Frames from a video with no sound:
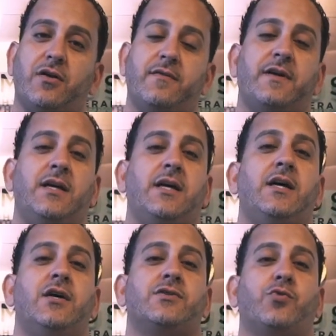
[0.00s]
enough.
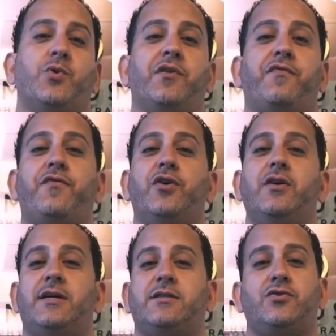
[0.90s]
So when the
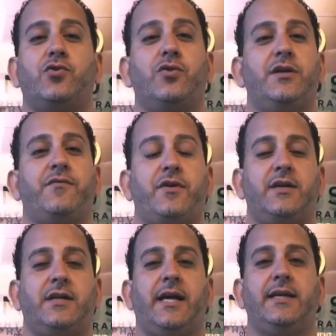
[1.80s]
foot, it's a totally
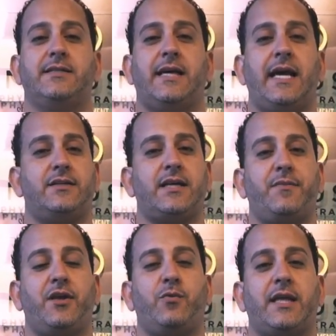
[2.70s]
different case. And
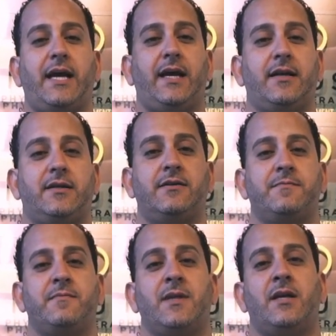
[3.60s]
same thing with the hand,
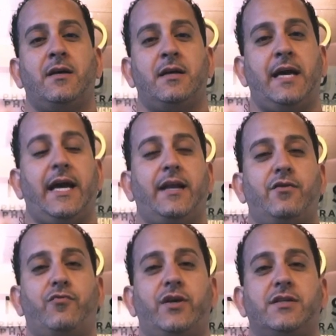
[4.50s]
hand
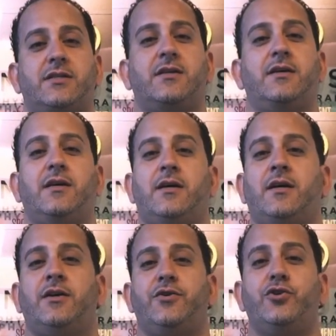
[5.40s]
and wrist.
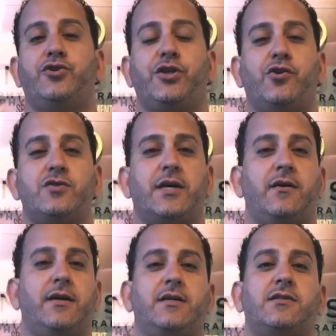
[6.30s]
Usually those
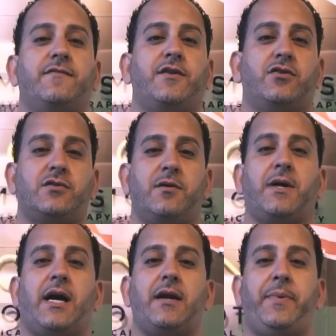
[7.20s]
areas, if there's some
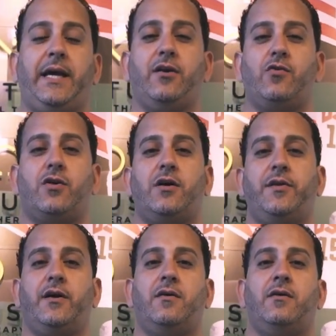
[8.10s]
kind of pain going
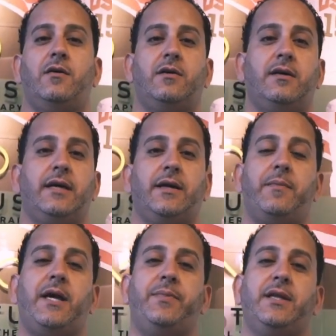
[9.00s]
on there, it
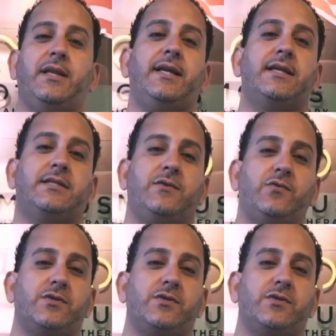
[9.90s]
may be leading to